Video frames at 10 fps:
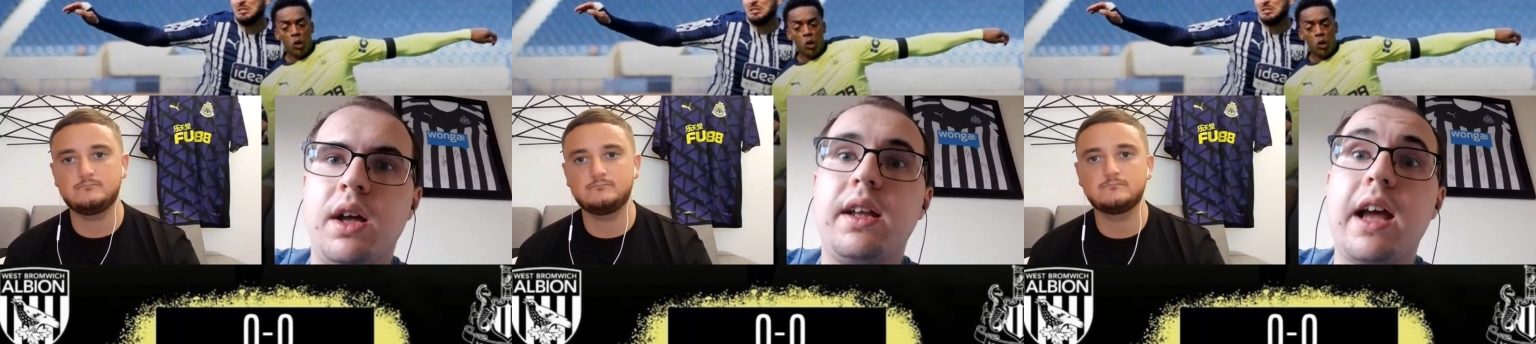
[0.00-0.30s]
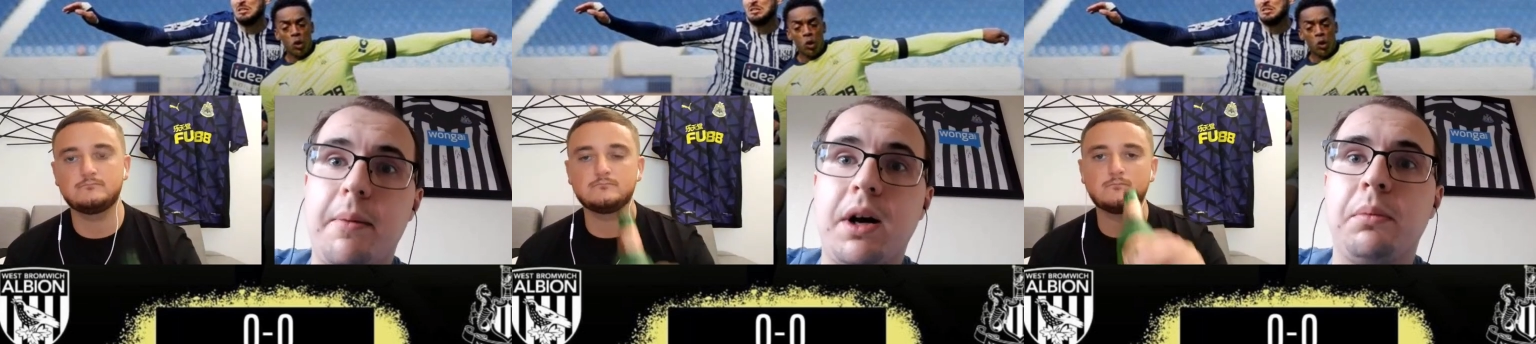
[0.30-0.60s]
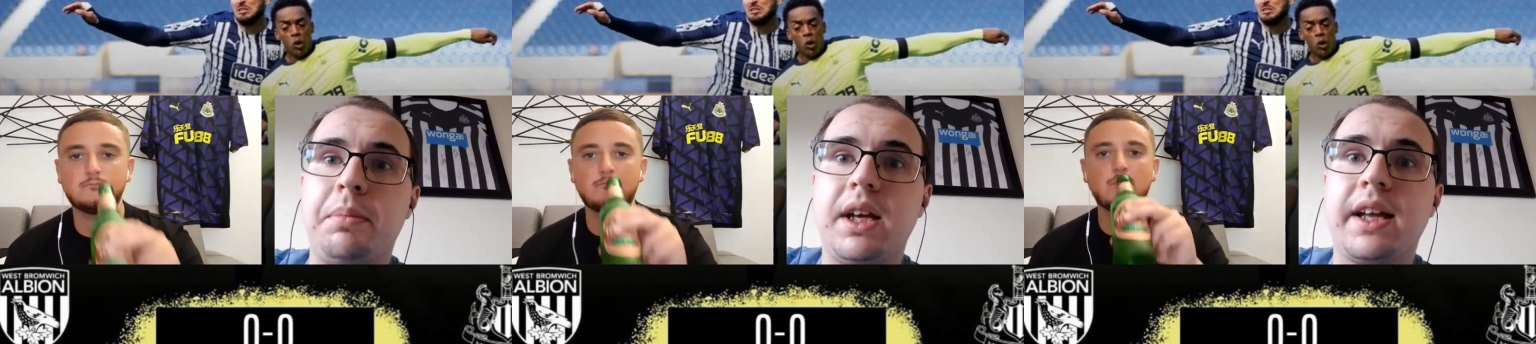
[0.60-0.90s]

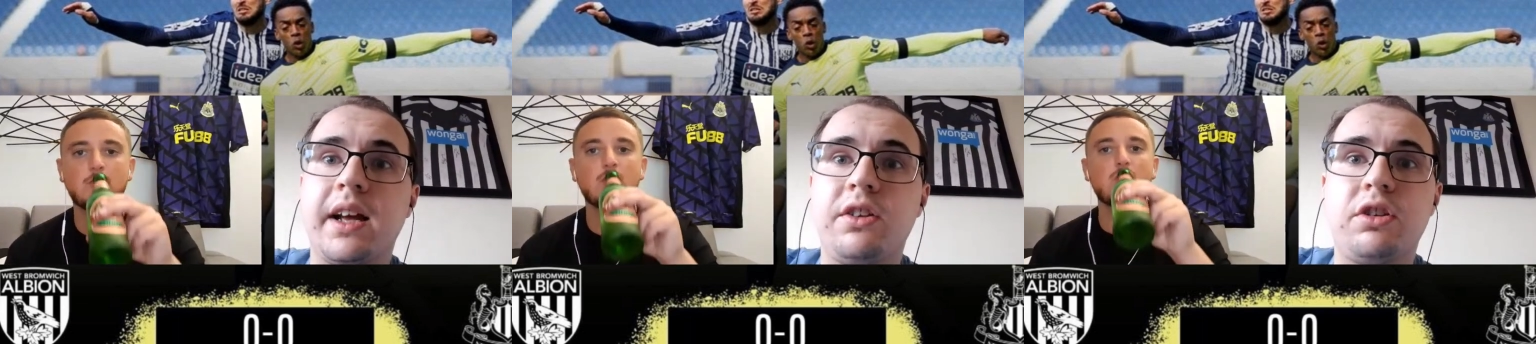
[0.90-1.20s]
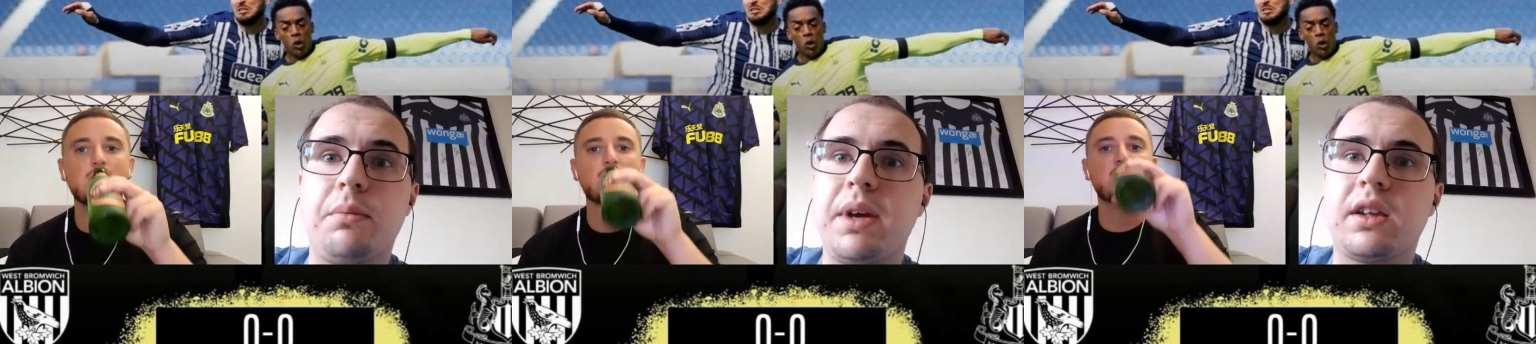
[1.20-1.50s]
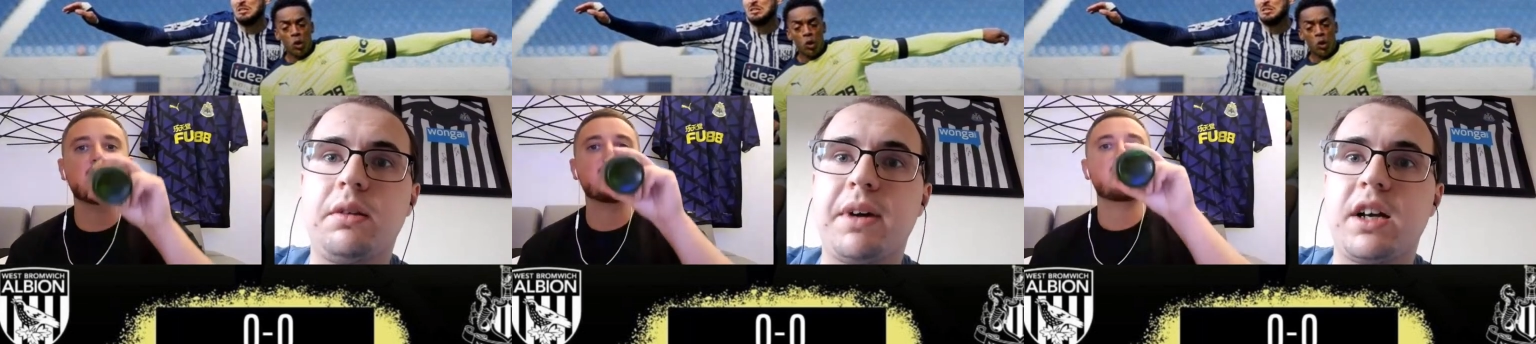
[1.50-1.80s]
Speaker 1: albeit against a
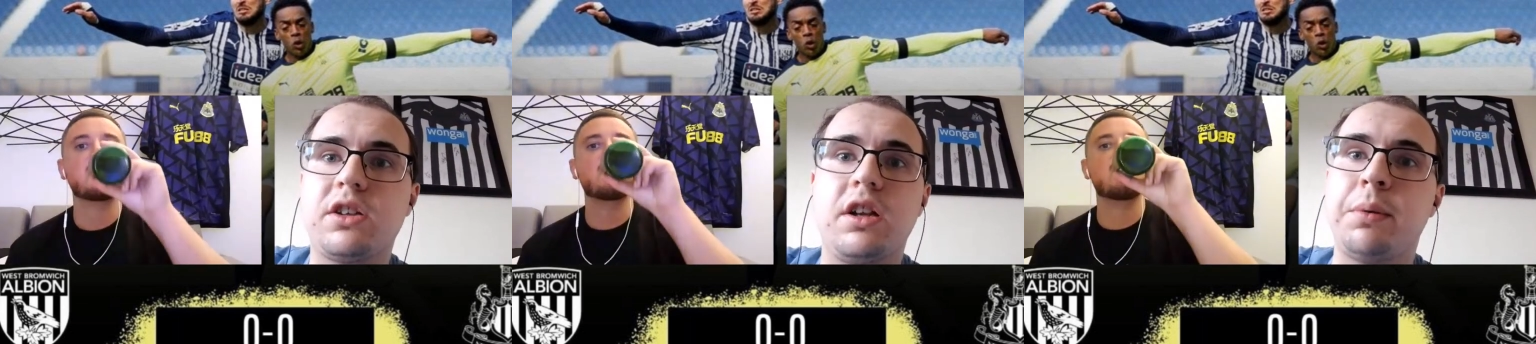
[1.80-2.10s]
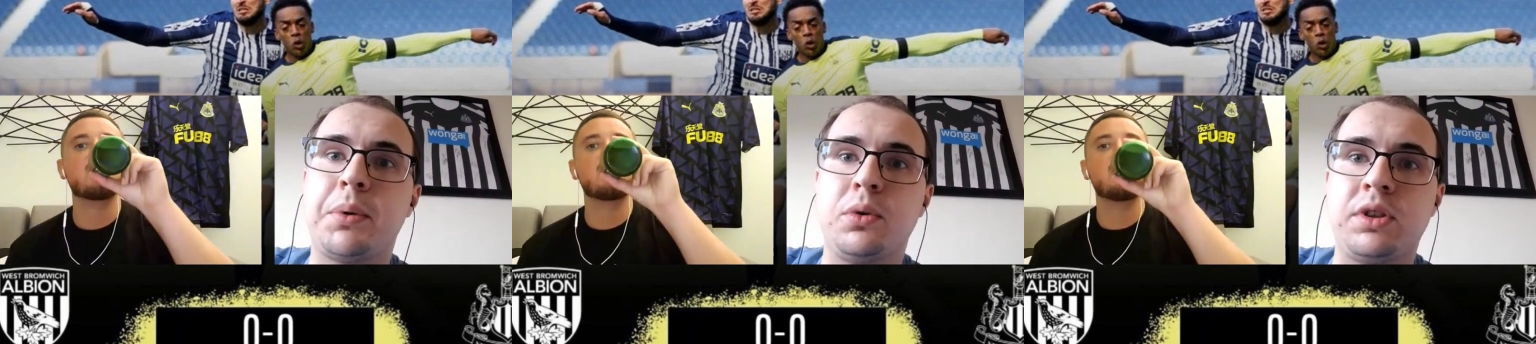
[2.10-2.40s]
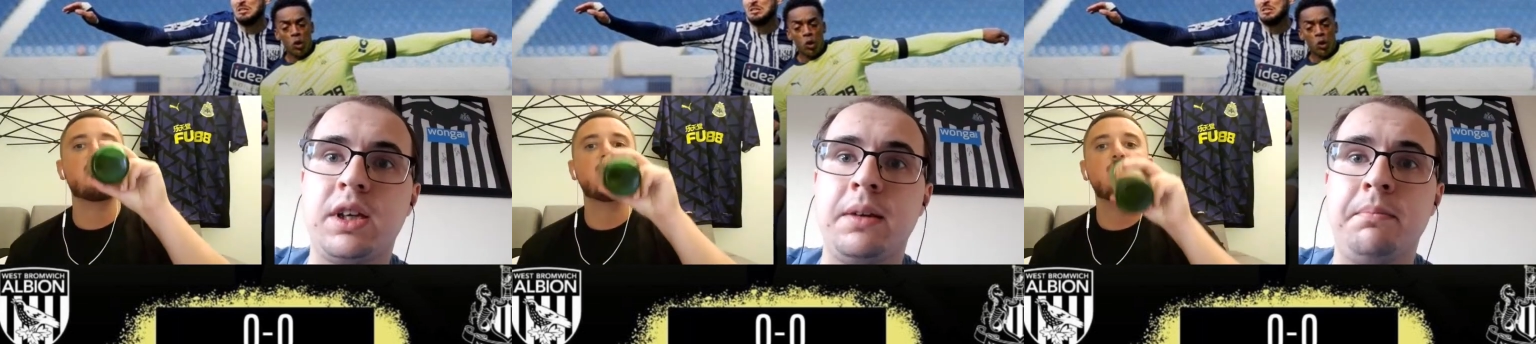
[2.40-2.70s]
mix and match Liverpool
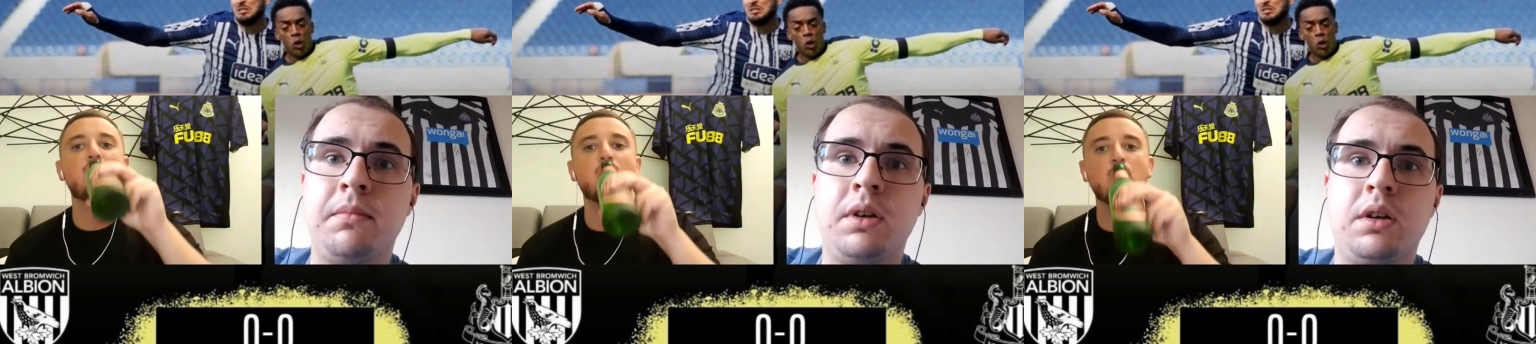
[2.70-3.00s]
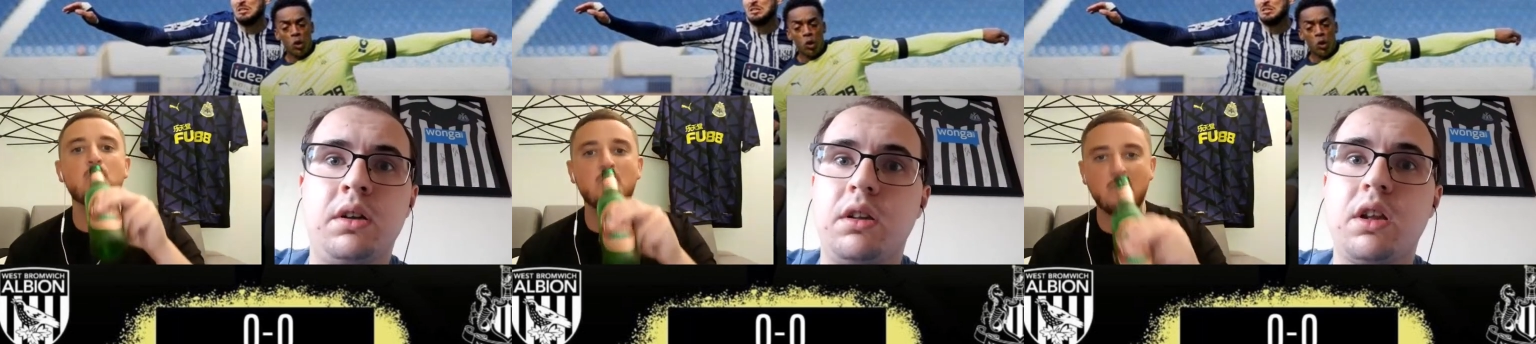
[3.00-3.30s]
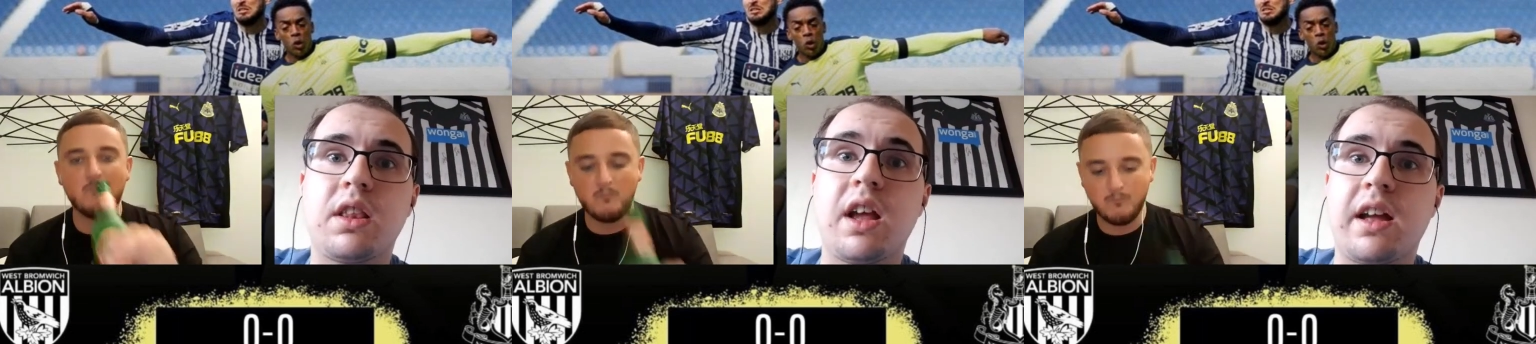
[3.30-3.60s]
team,
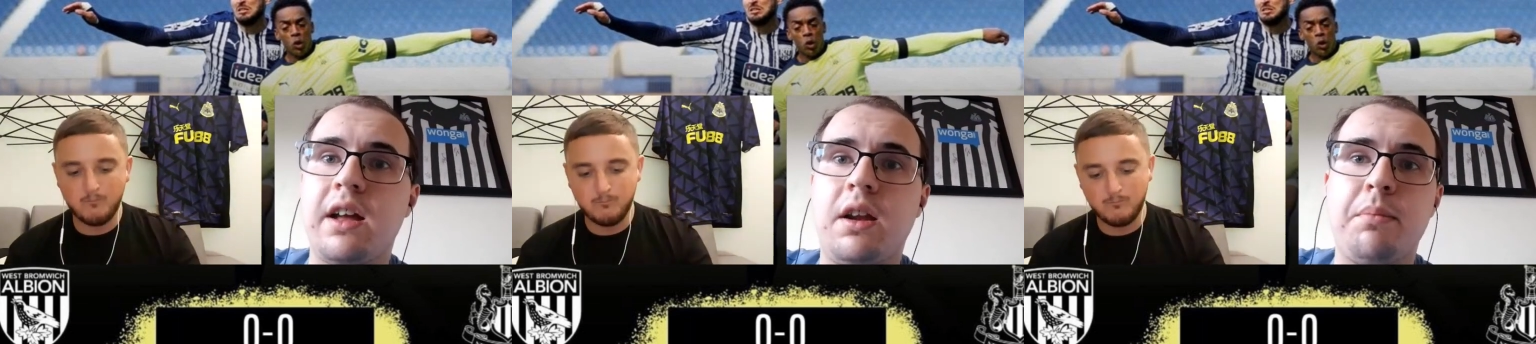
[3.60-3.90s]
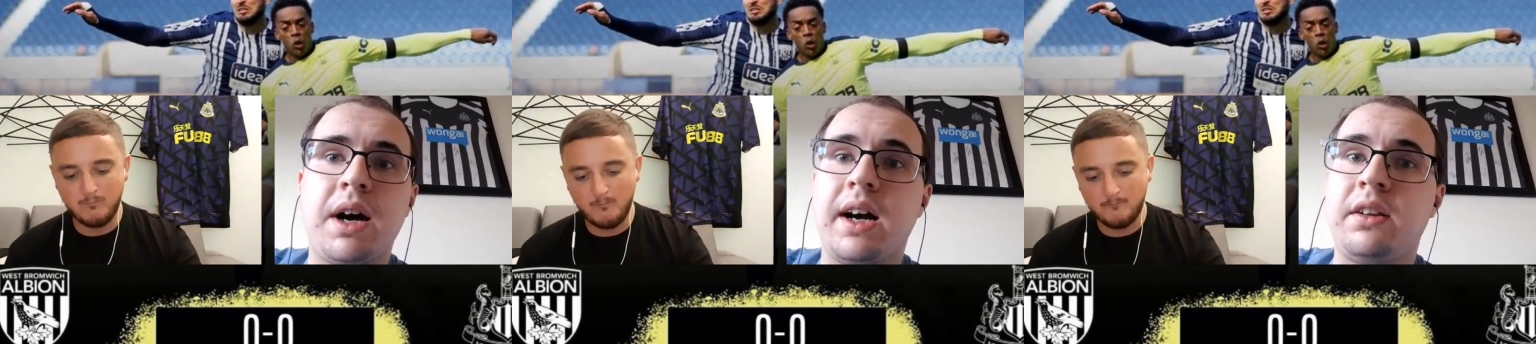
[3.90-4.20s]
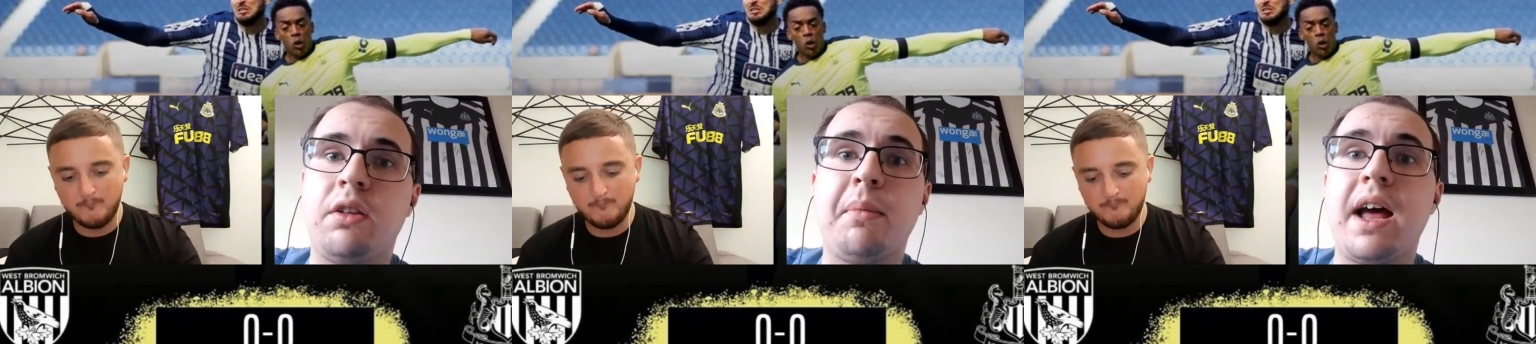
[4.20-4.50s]
they're getting in
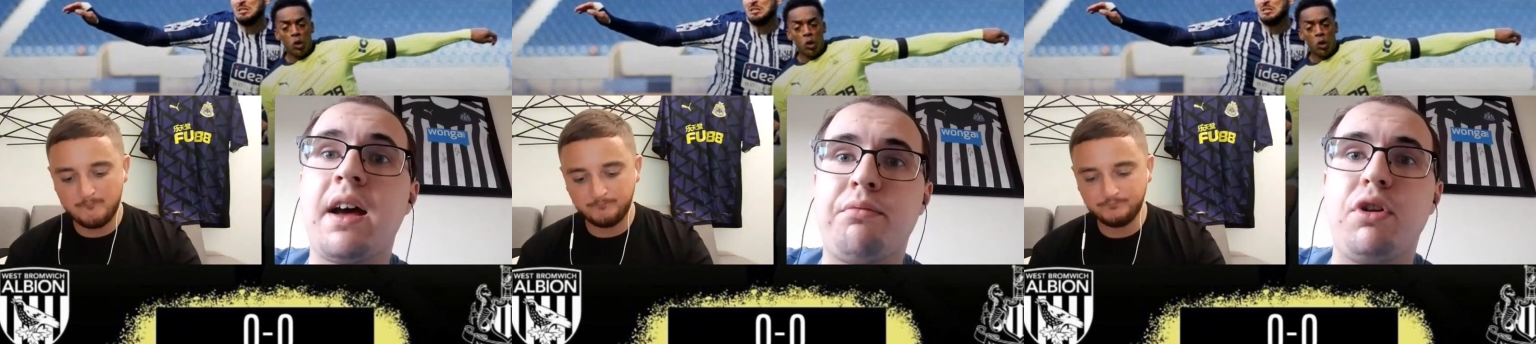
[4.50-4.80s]
behind them at every